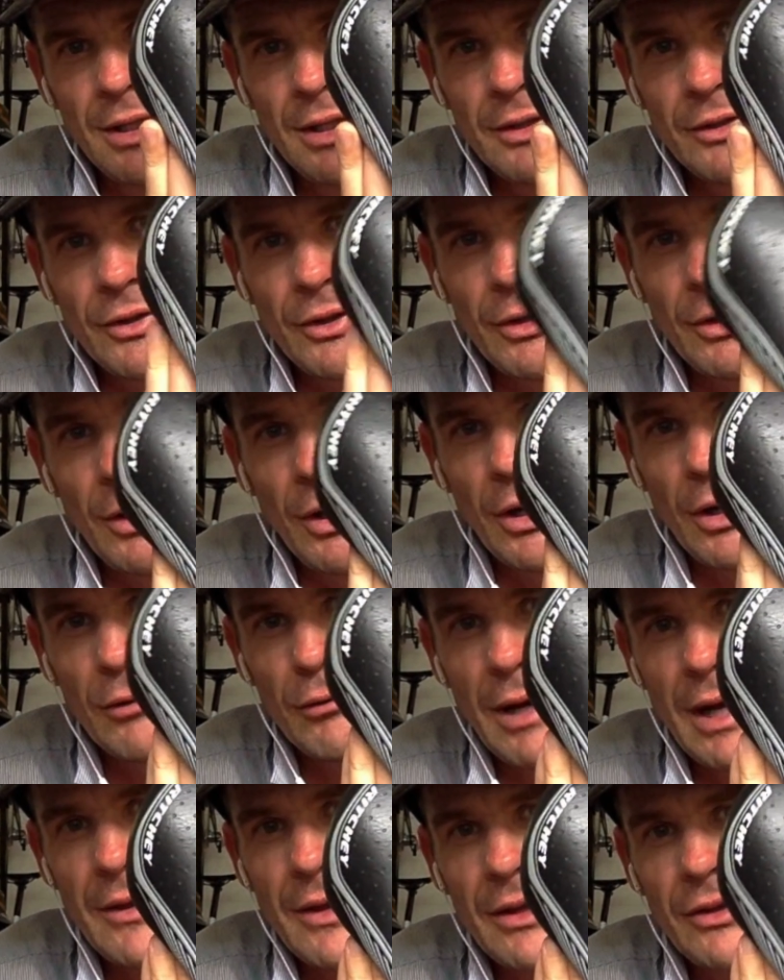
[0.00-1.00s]
So I don't
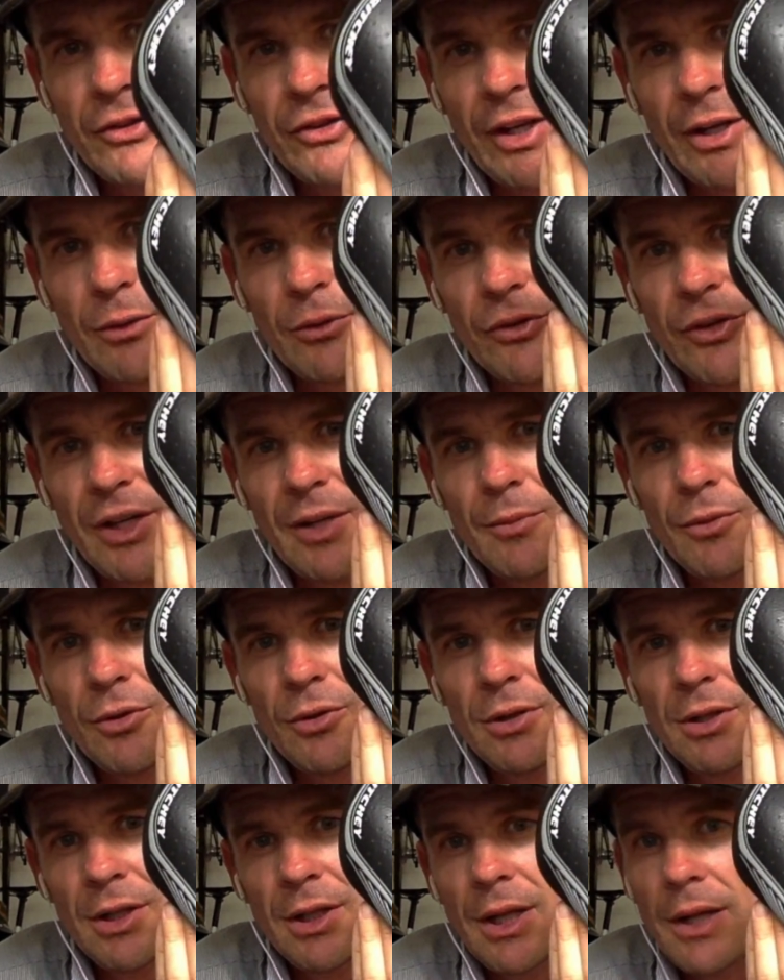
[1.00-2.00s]
rate these saddles
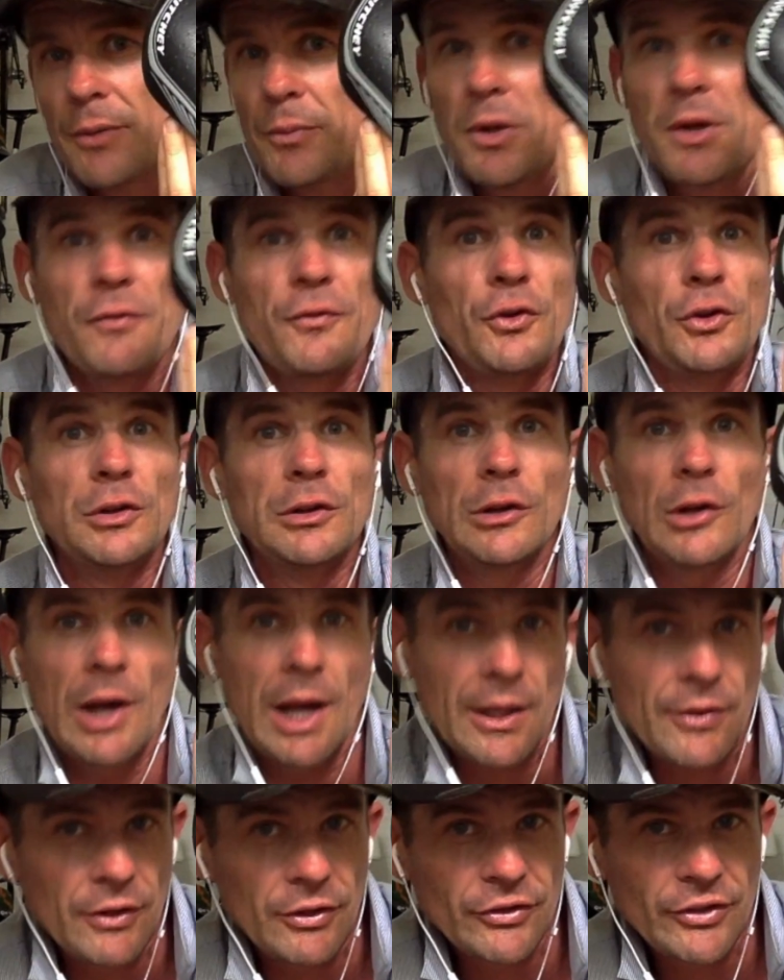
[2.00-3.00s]
anymore. If you
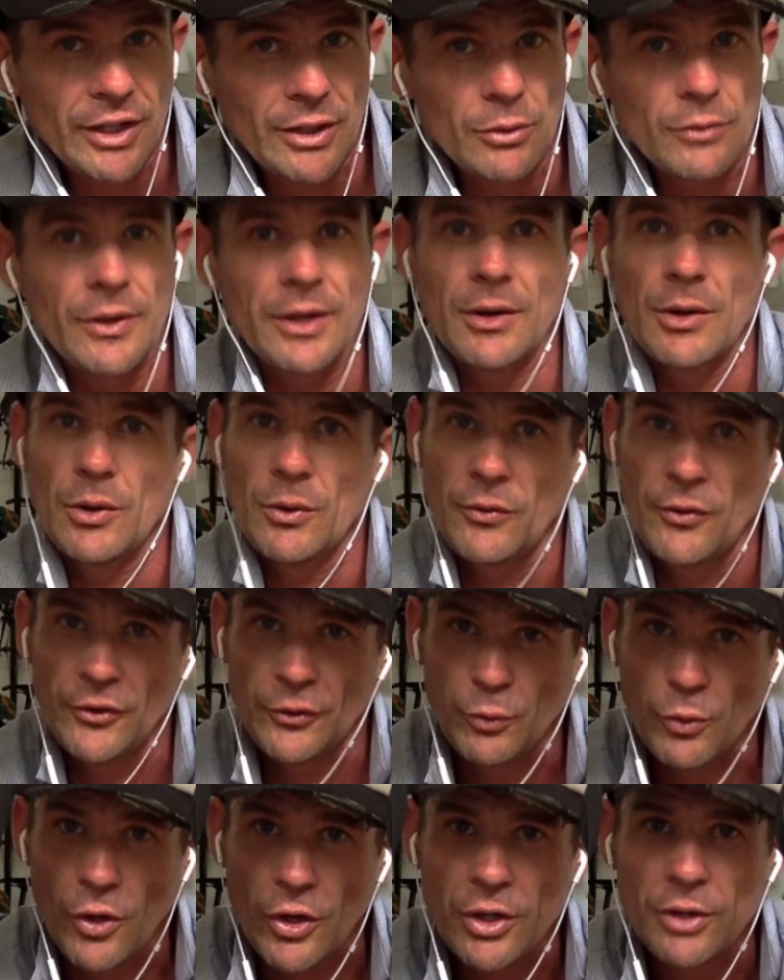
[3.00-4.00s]
like this saddle, then if
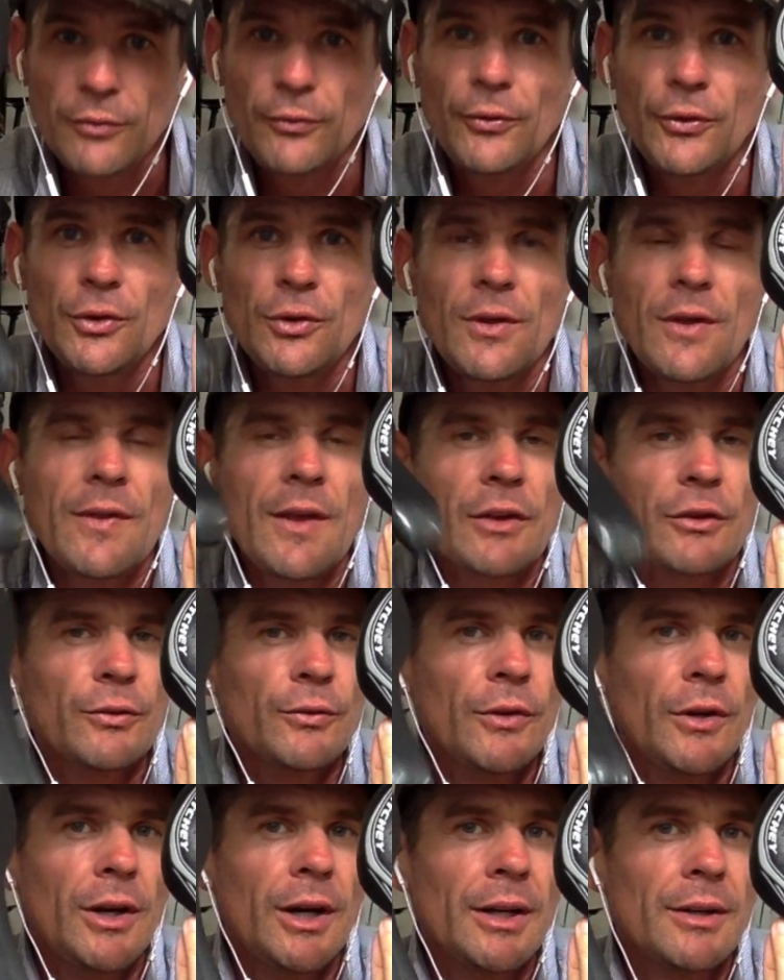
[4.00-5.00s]
it's working for you, then that's
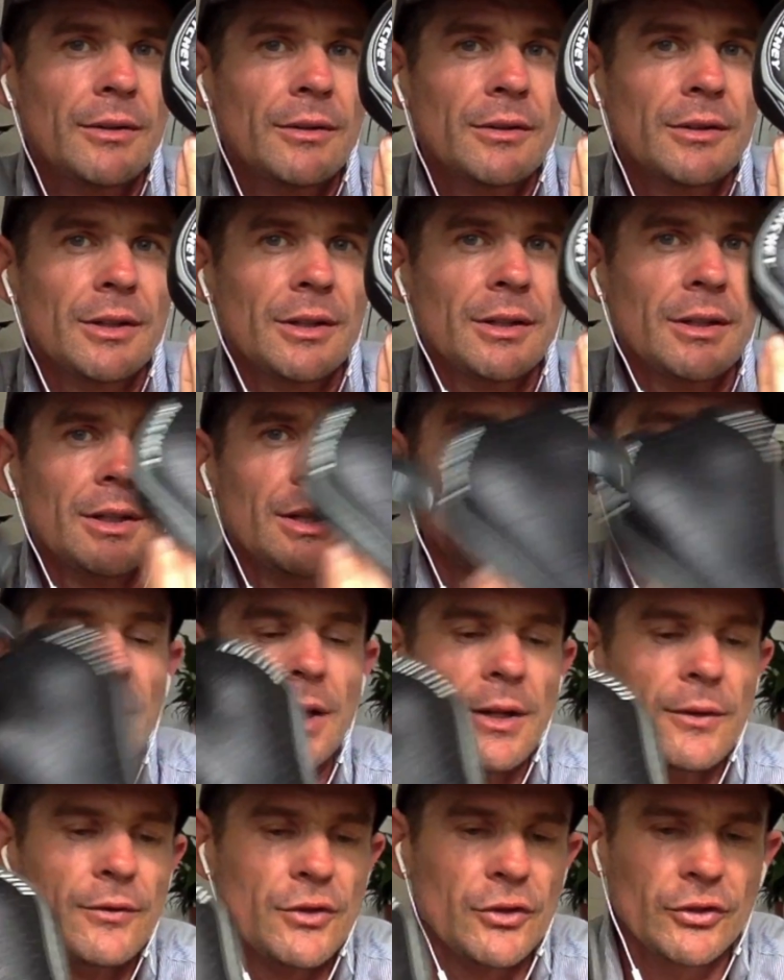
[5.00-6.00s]
fine. All right.
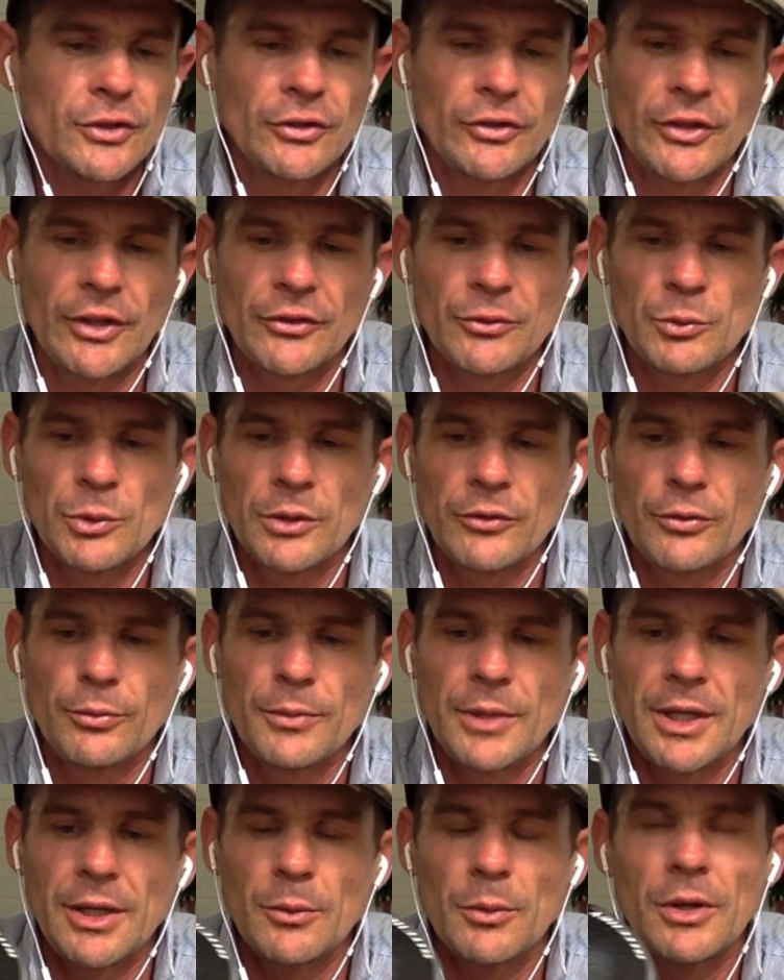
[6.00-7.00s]
Just because it doesn't work for
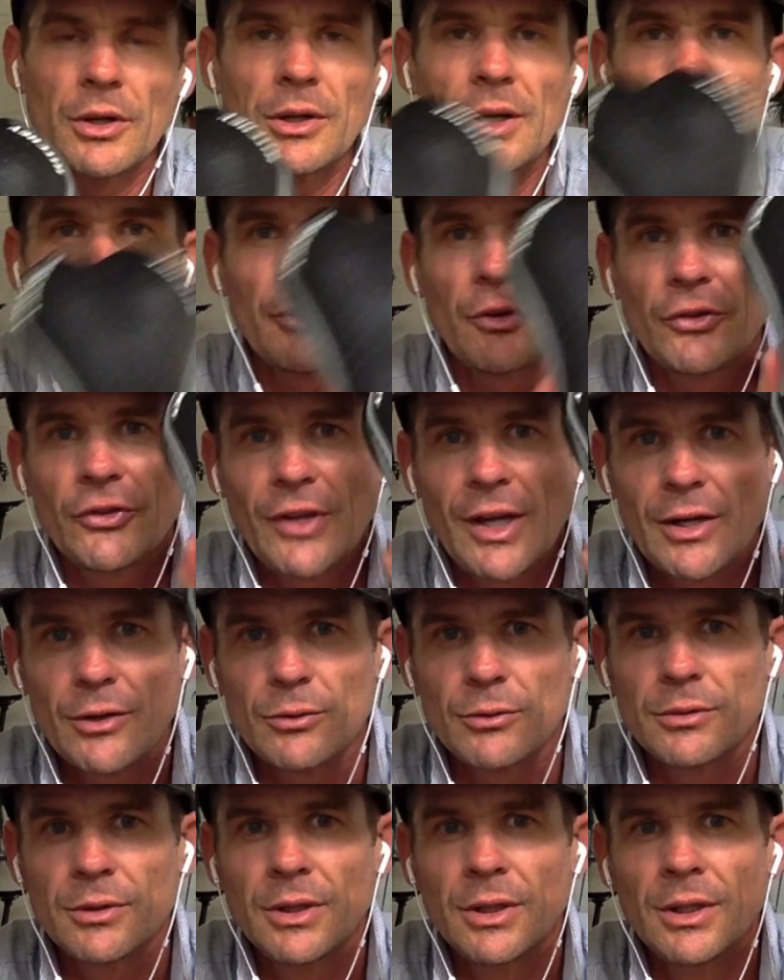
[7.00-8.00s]
me when it comes to
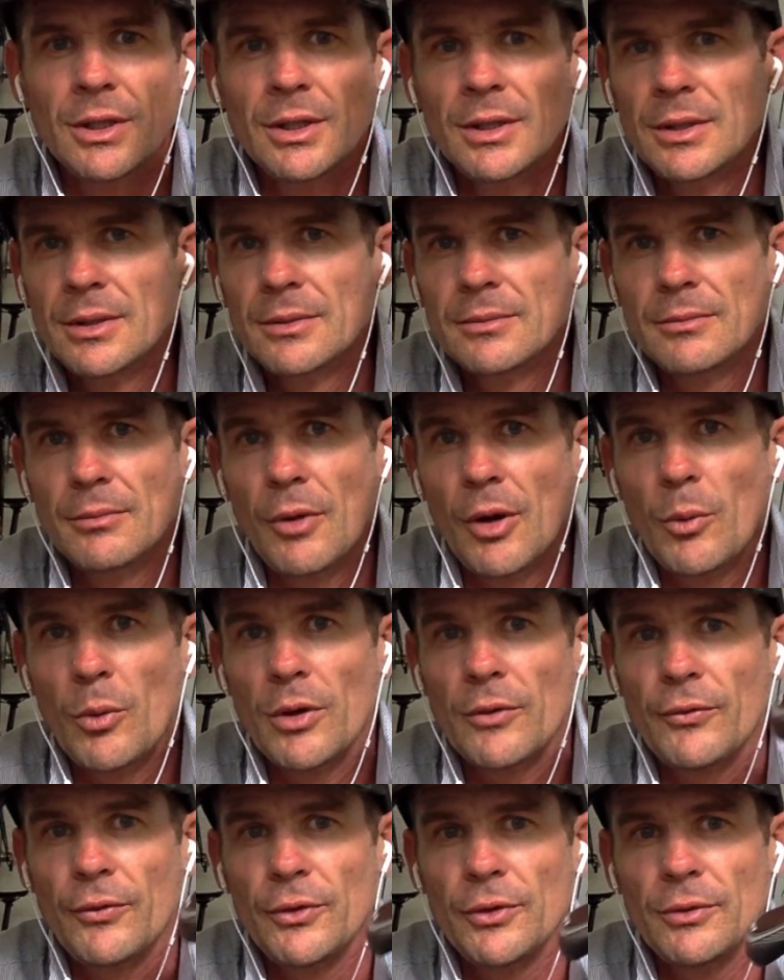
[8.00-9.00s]
saddle, might
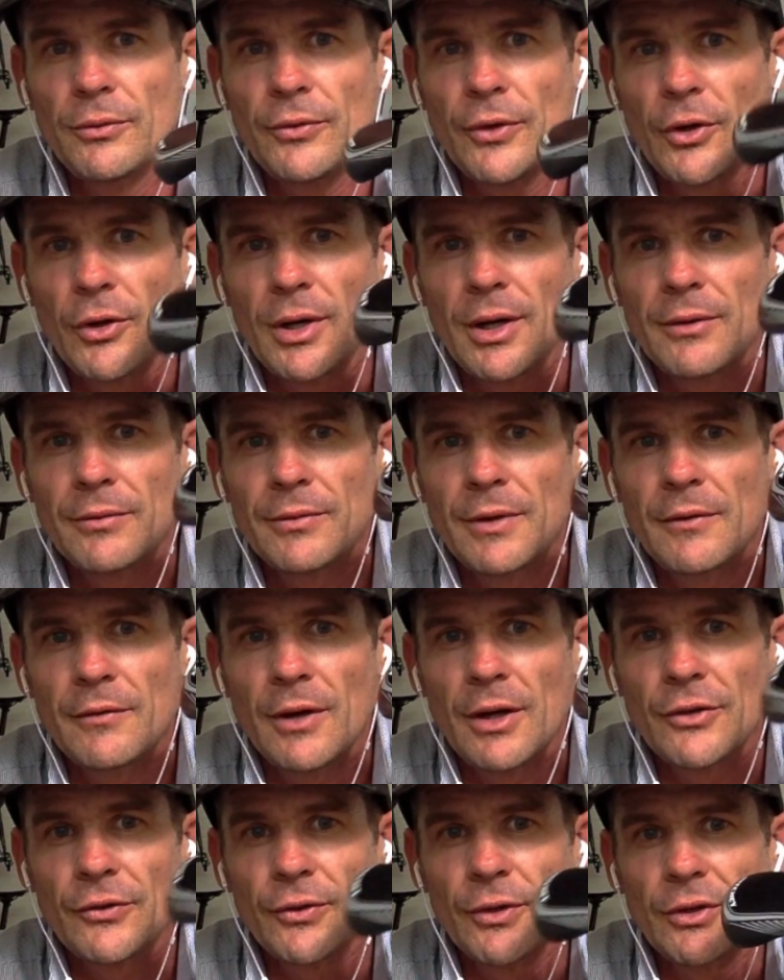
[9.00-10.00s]
work for you. Fair enough, and
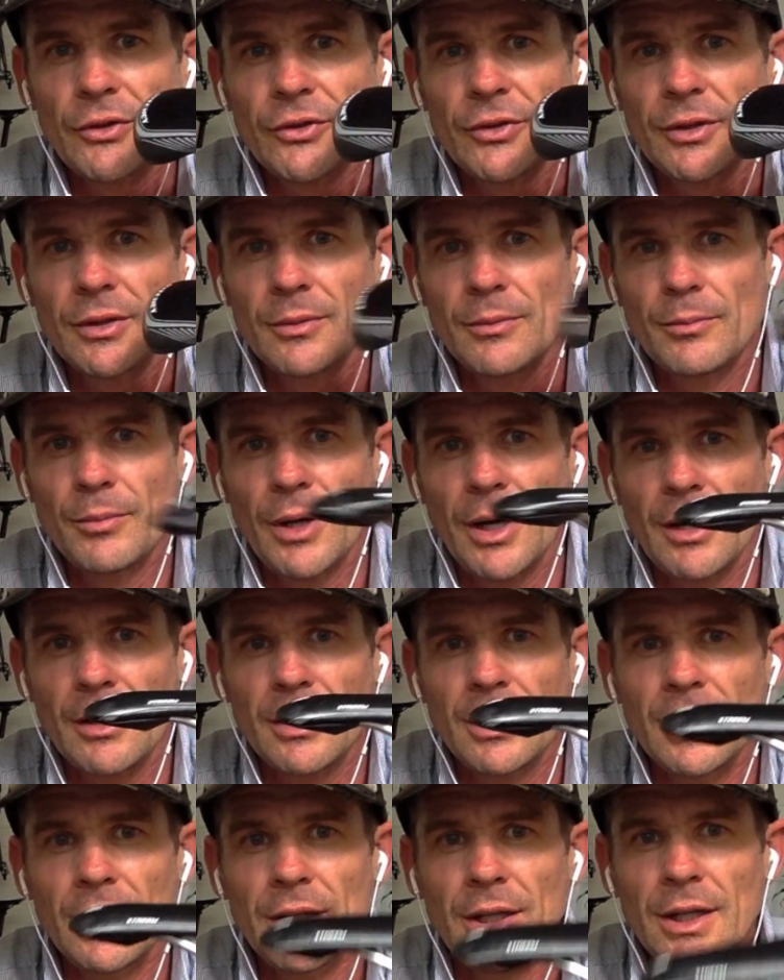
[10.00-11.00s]
vice versa. But
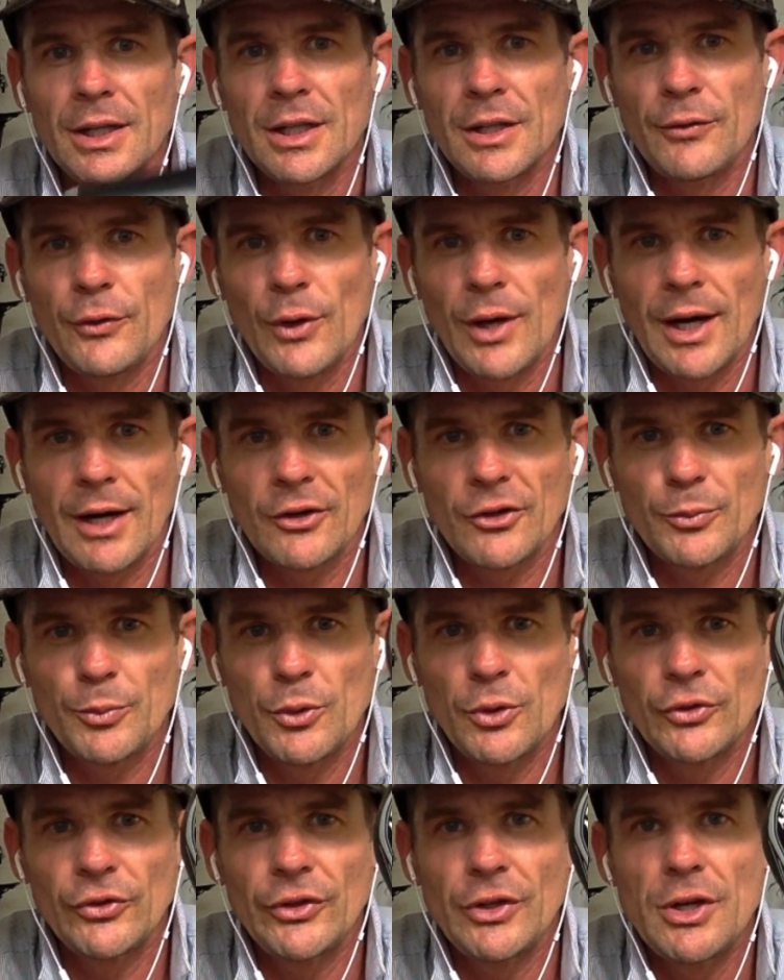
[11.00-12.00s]
if you are
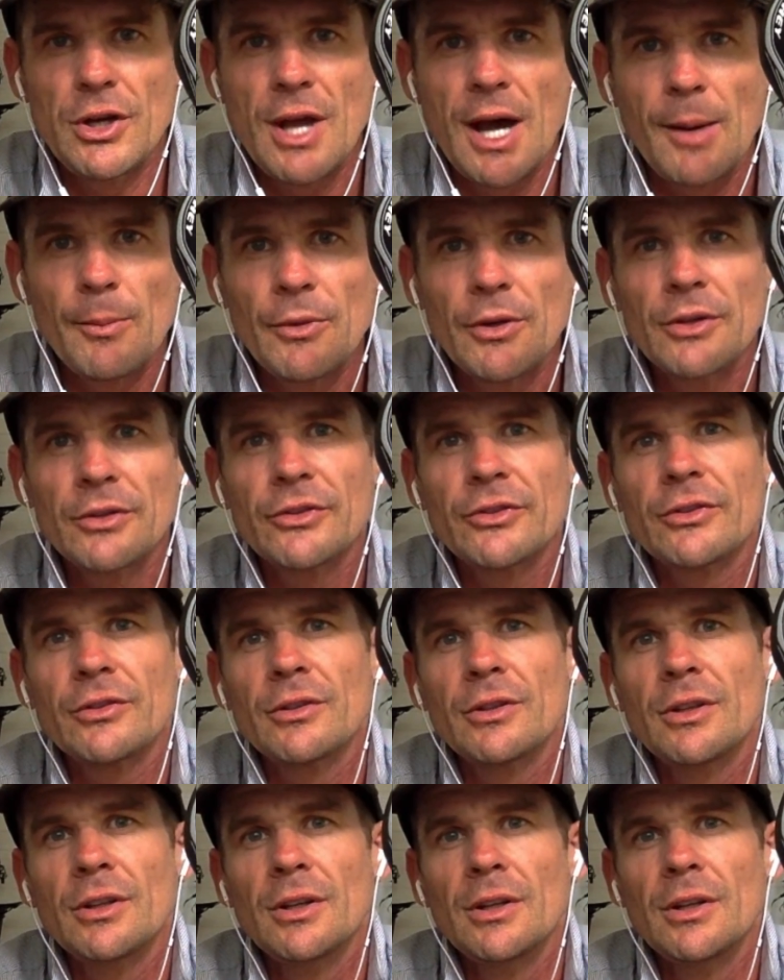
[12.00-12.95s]
experiencing numbness,